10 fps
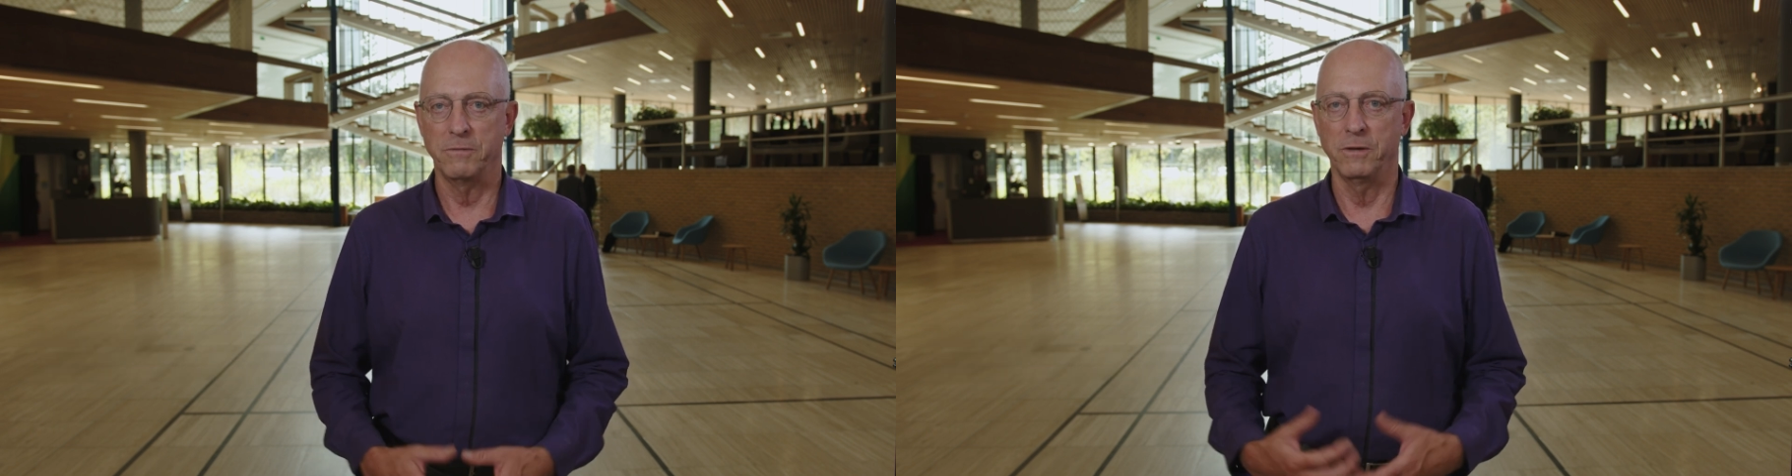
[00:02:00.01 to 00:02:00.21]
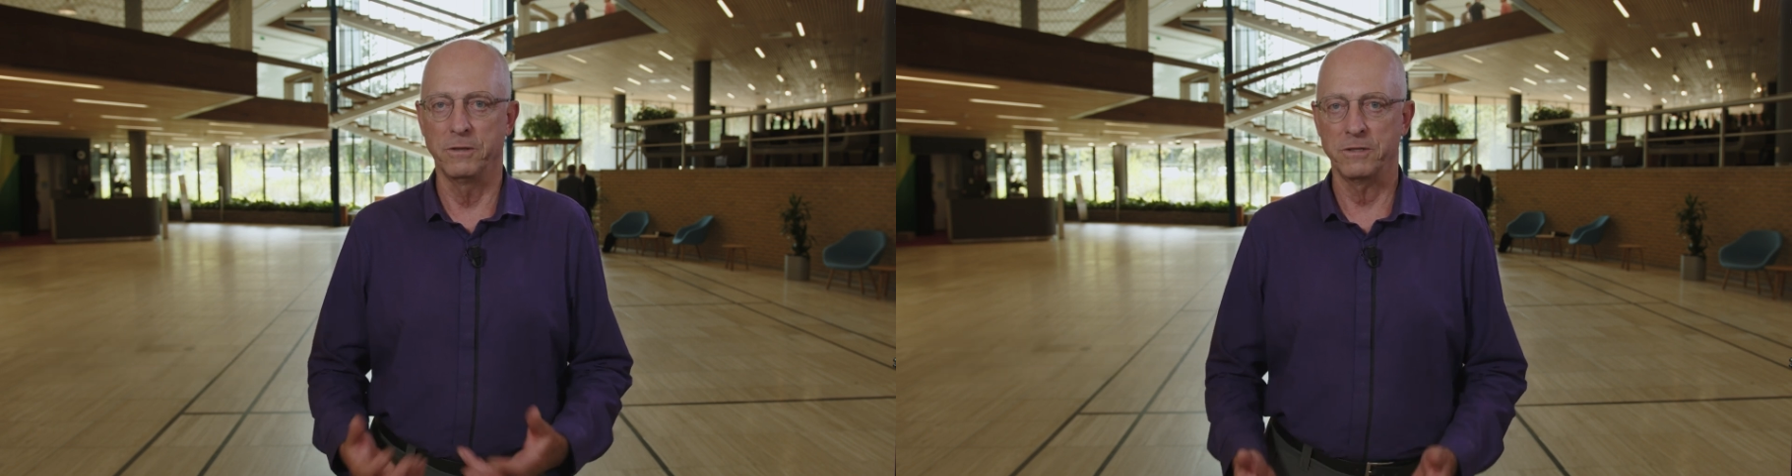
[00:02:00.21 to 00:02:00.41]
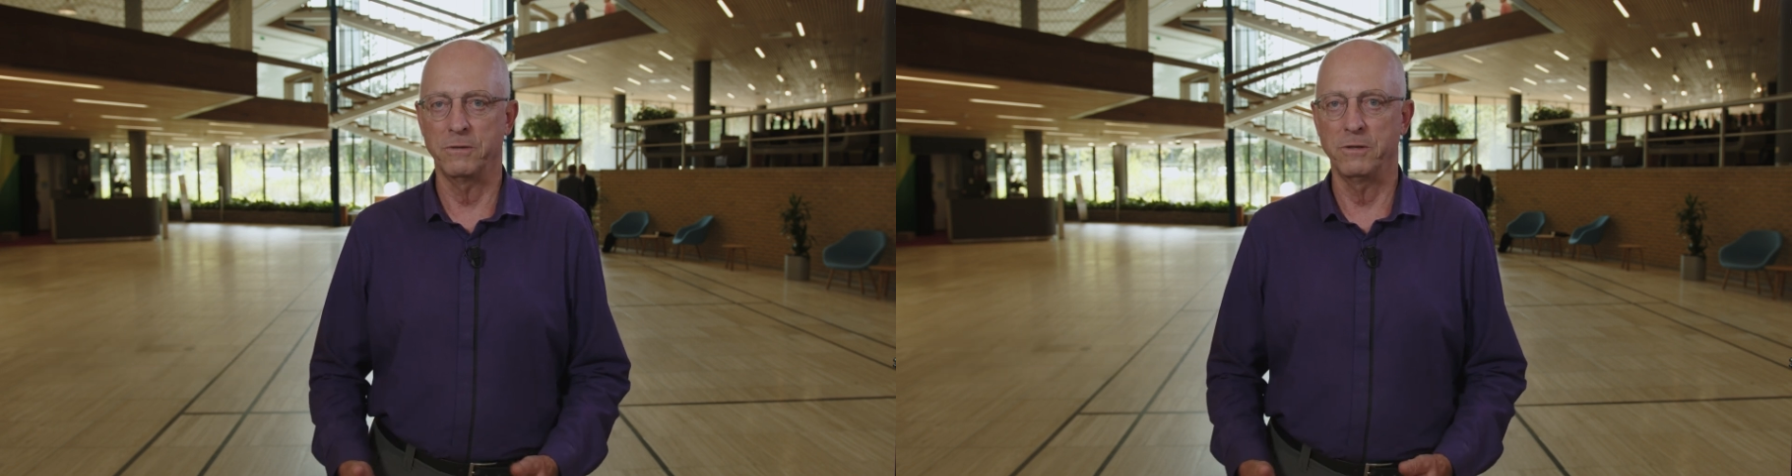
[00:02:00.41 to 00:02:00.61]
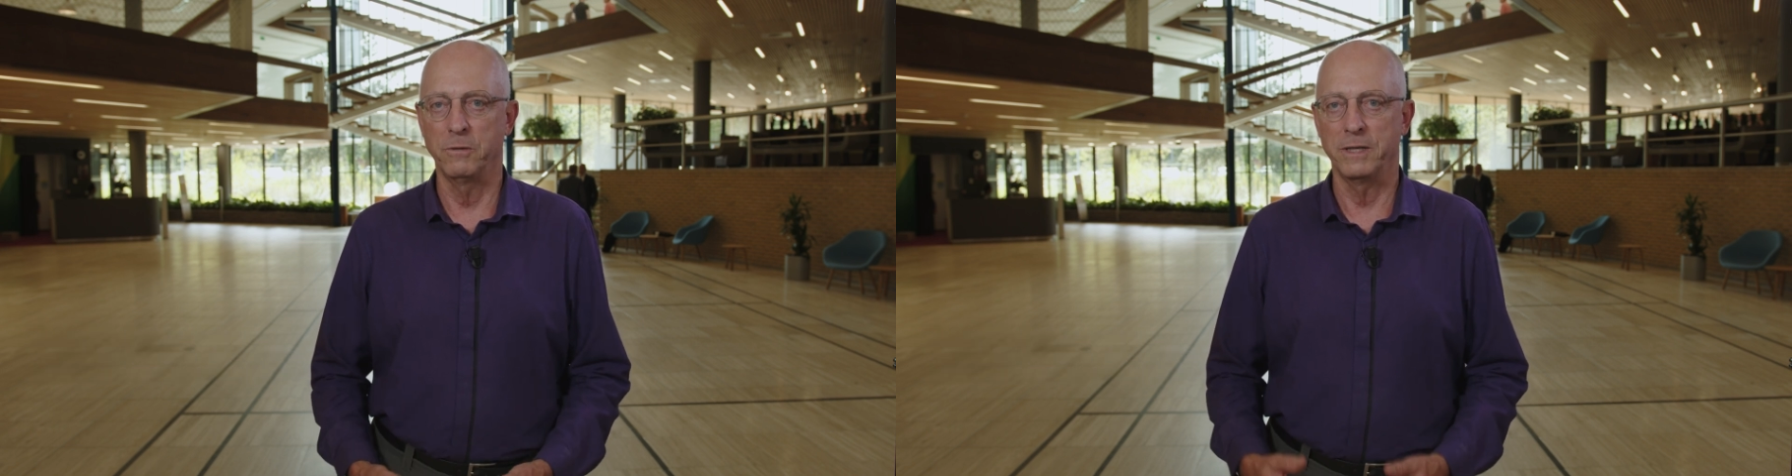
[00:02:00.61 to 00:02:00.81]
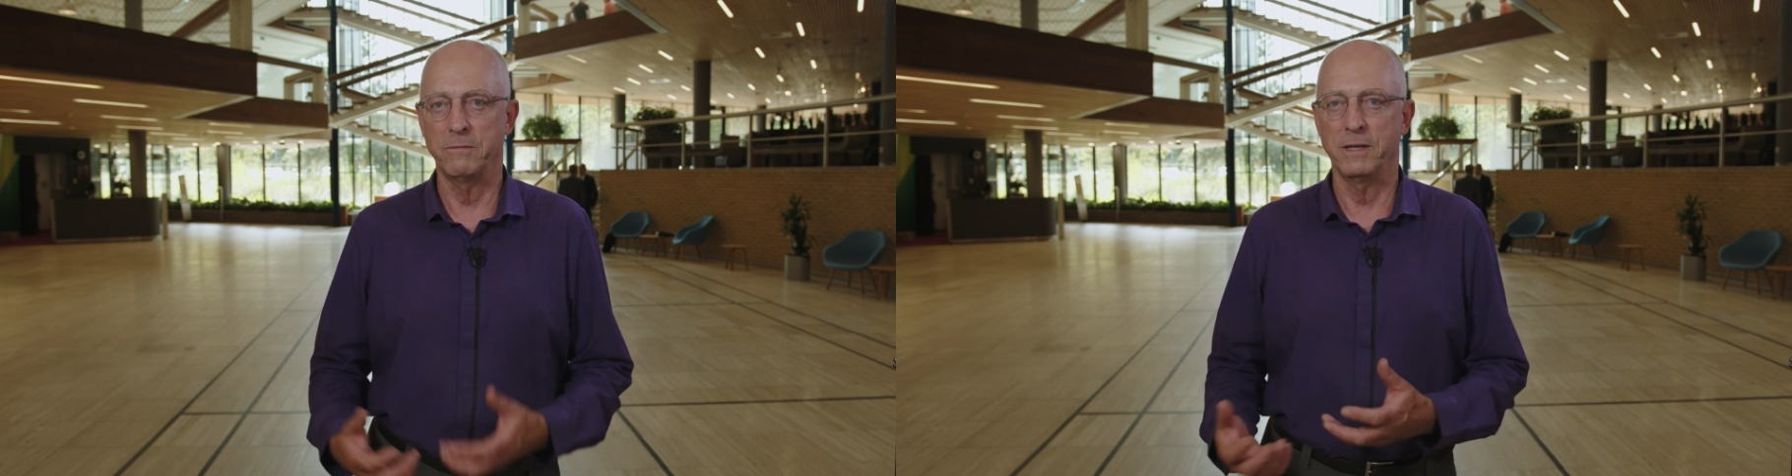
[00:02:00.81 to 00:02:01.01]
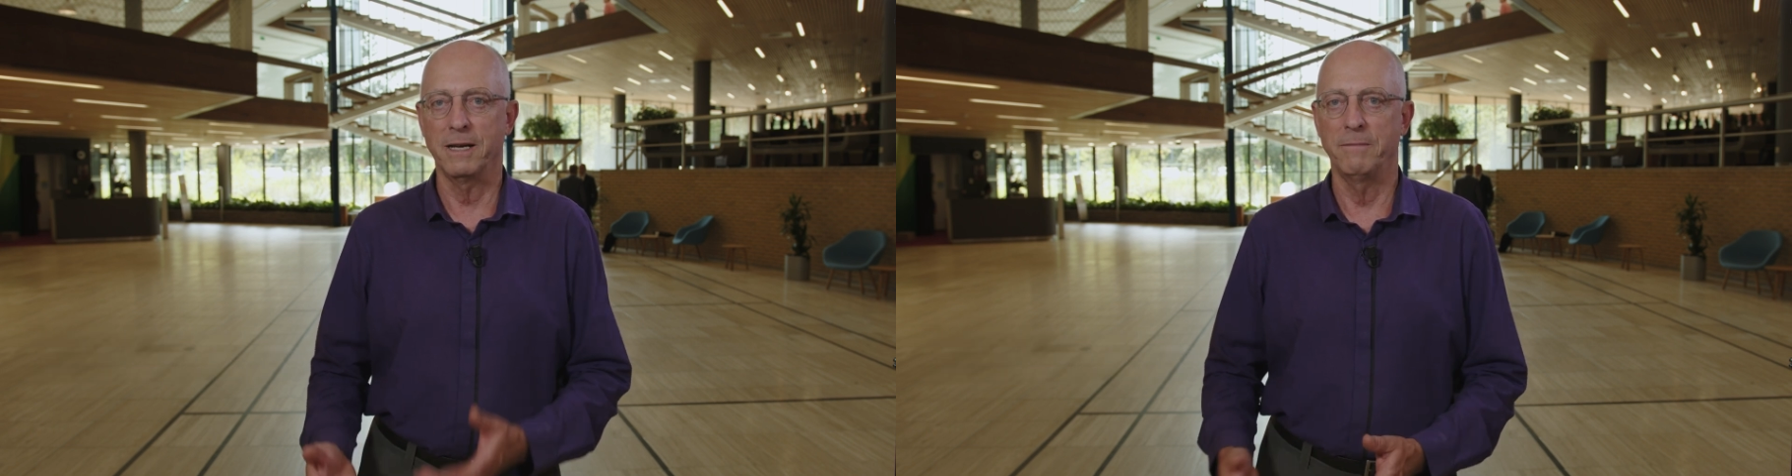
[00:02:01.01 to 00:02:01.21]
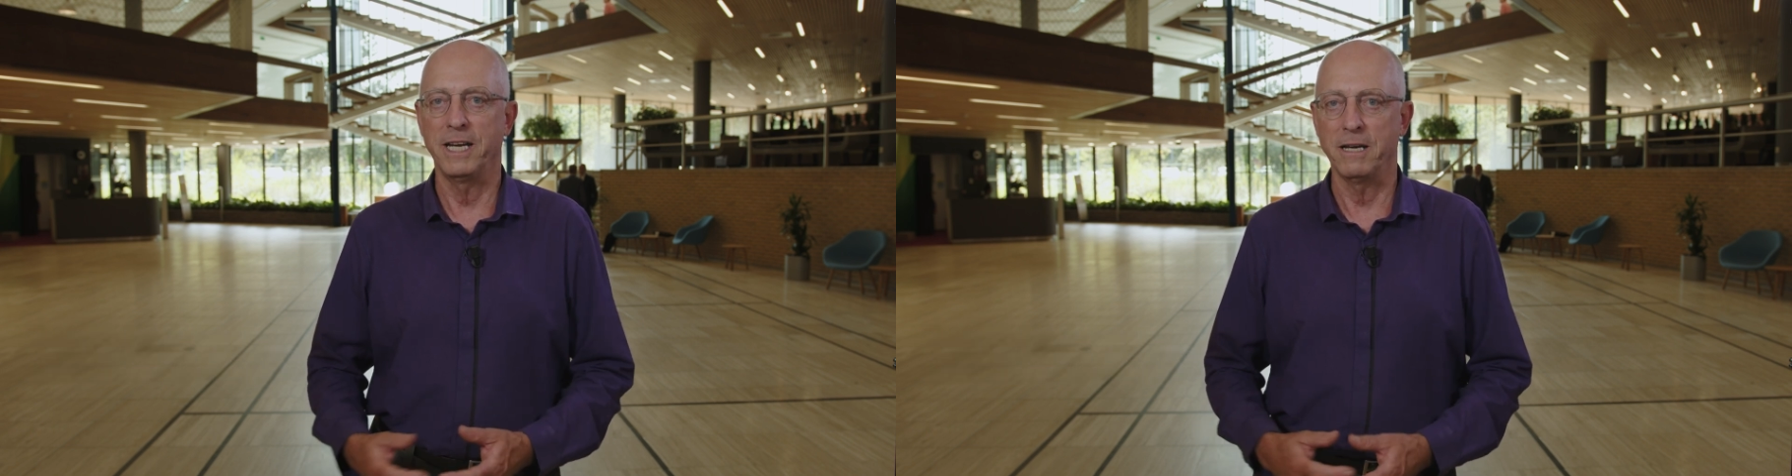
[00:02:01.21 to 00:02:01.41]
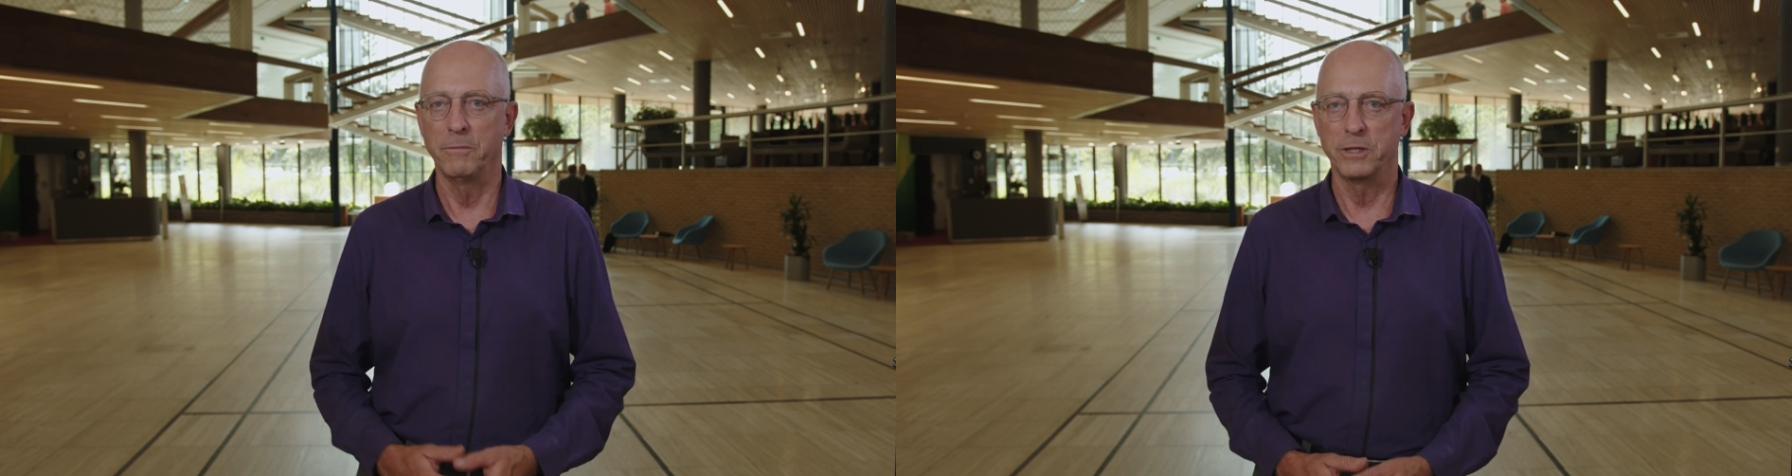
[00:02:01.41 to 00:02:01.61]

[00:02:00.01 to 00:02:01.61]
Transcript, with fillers: we also knew that we can make a